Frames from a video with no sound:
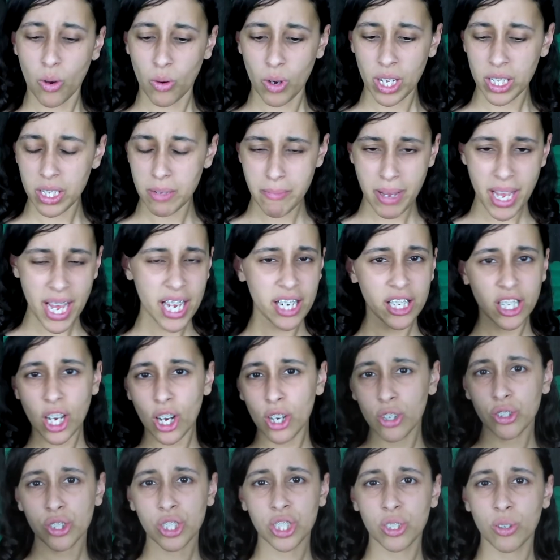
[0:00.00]
Well, the man
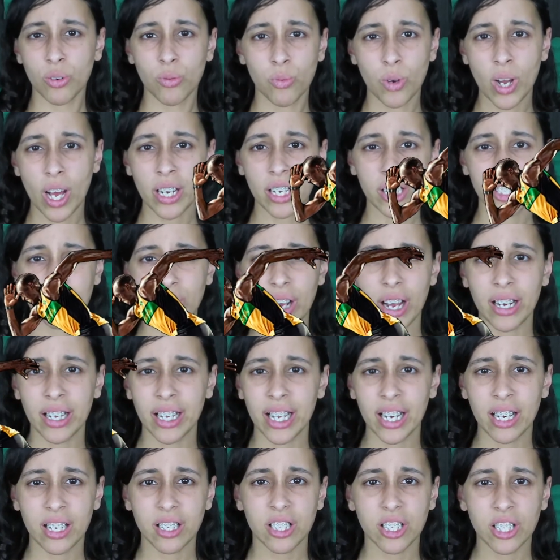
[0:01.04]
goes to run and try to
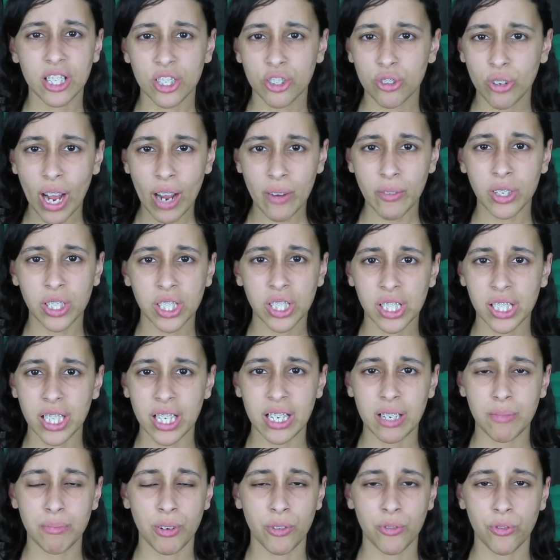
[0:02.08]
get into the driver's
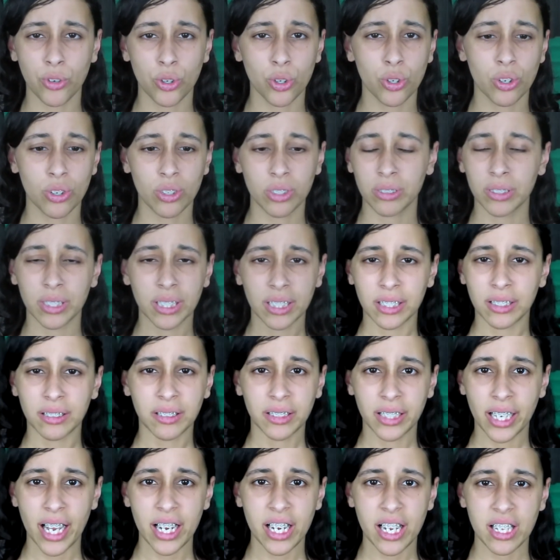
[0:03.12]
seat before
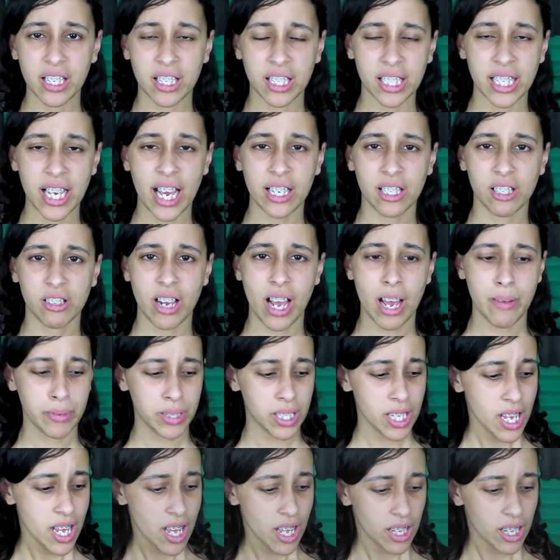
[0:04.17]
any disaster happens.